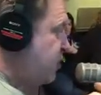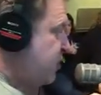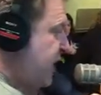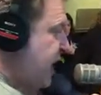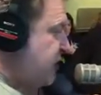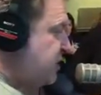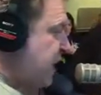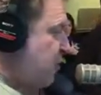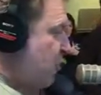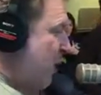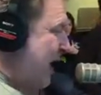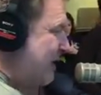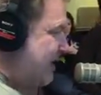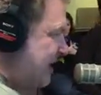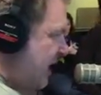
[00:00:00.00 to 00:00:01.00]
in Chains on
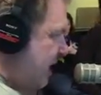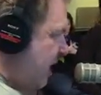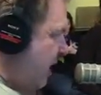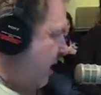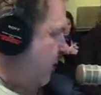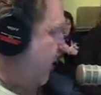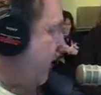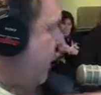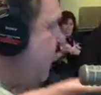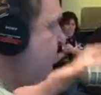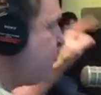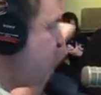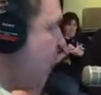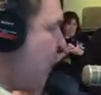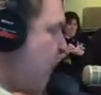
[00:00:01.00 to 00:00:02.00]
Wednesday night.
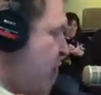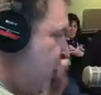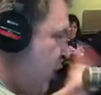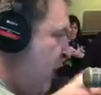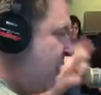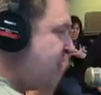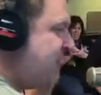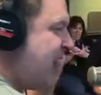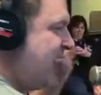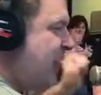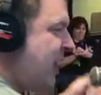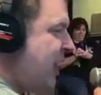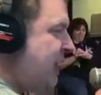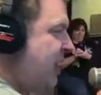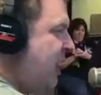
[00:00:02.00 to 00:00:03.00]
Thursday
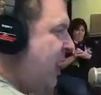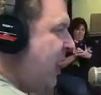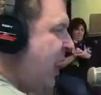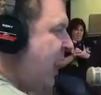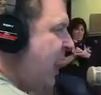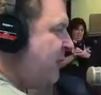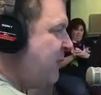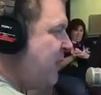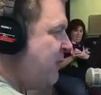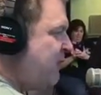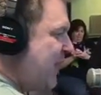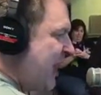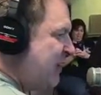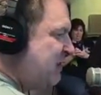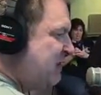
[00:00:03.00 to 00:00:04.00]
night, I'm in a
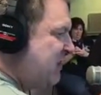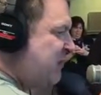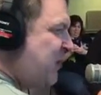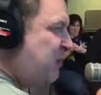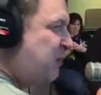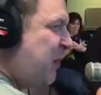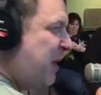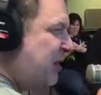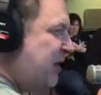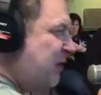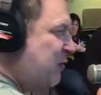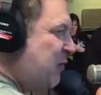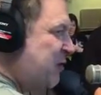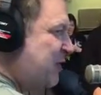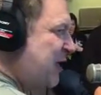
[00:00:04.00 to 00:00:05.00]
fantasy football
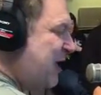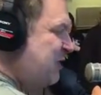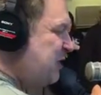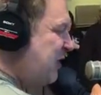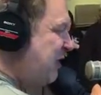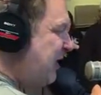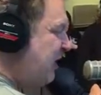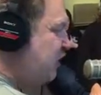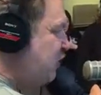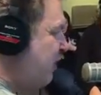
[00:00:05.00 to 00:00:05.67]
league with Jerry Cantrell.